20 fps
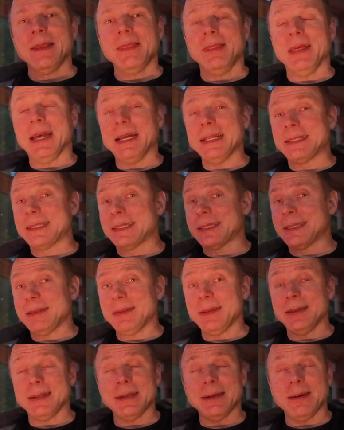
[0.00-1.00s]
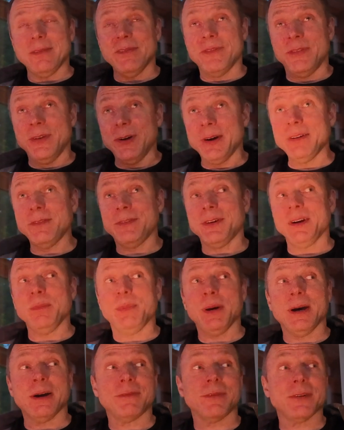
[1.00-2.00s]
That's very, very
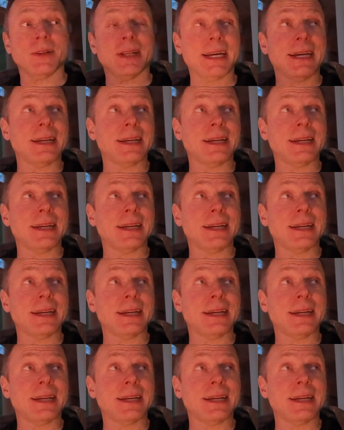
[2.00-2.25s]
powerful.